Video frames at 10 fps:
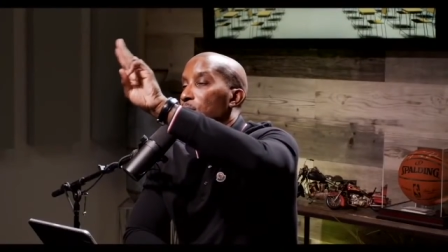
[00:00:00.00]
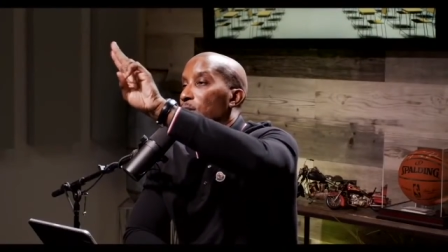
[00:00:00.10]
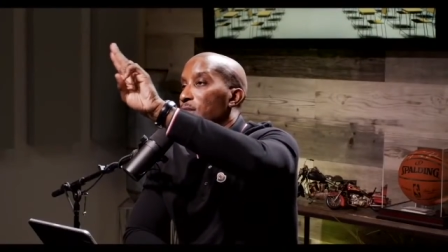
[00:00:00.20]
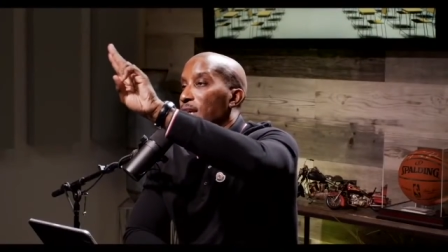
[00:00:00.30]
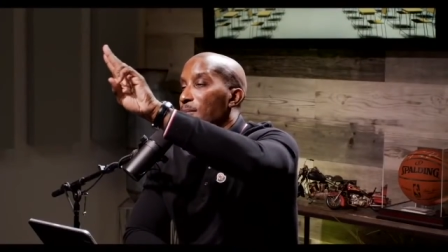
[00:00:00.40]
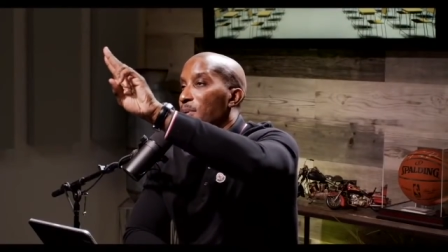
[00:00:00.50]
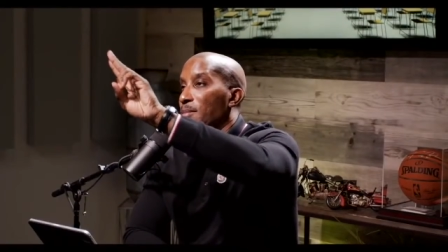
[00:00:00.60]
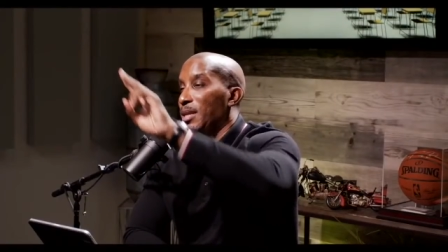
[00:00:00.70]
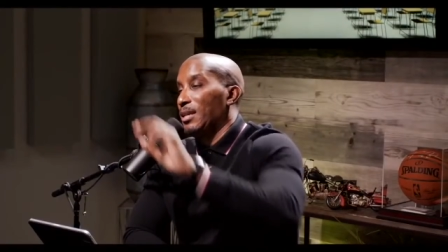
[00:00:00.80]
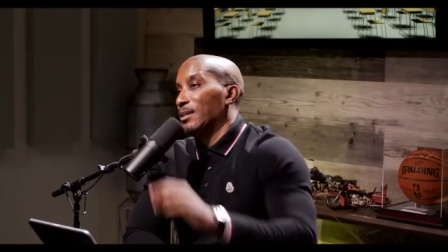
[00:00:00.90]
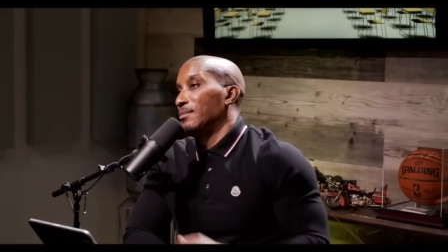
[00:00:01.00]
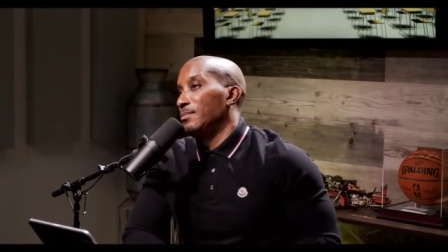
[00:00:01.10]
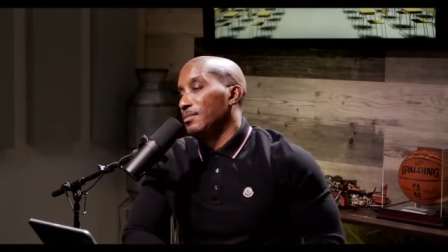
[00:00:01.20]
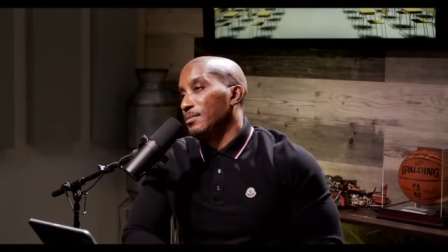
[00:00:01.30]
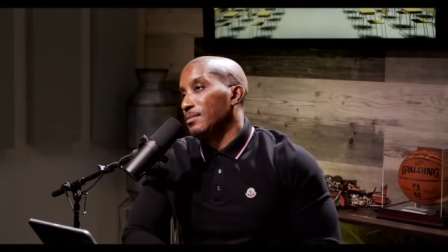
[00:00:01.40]
Don't take it public.
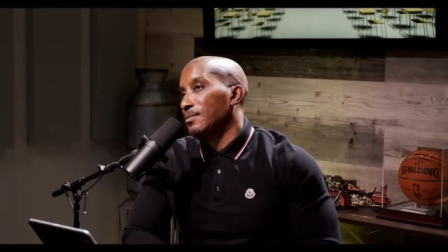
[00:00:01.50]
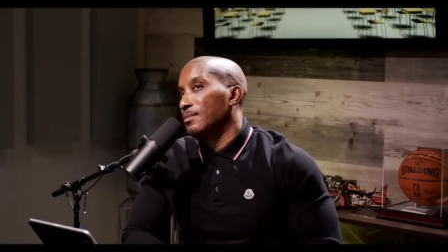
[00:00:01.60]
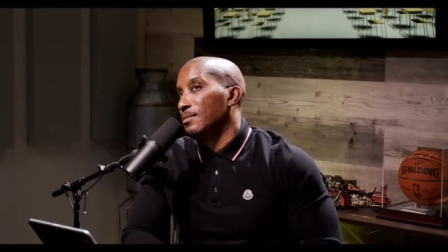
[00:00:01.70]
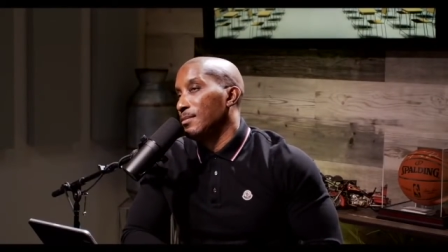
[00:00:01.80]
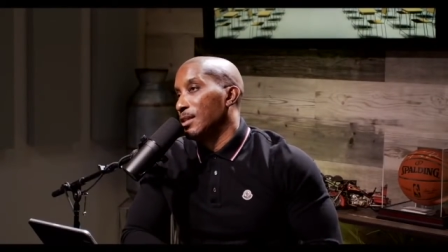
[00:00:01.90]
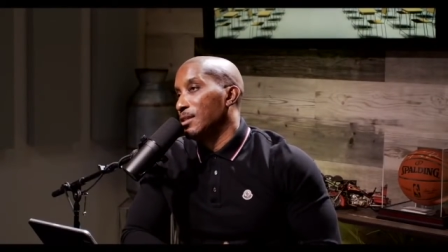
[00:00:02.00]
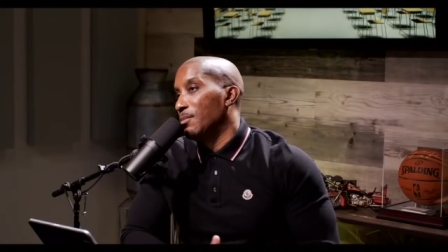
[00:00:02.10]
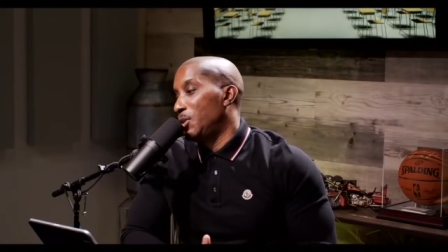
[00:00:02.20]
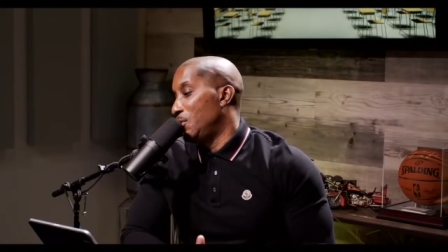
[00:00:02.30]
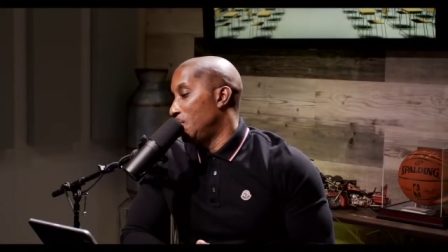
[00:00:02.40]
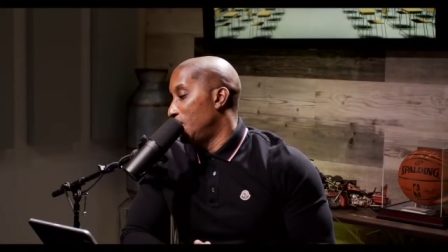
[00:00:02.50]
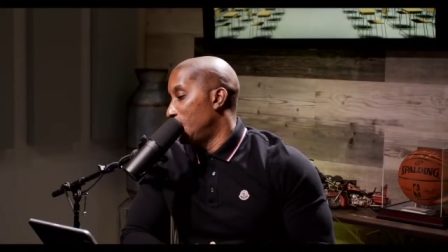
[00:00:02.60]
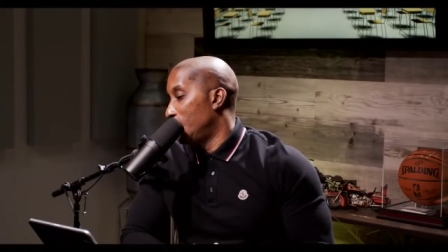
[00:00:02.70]
That's number two.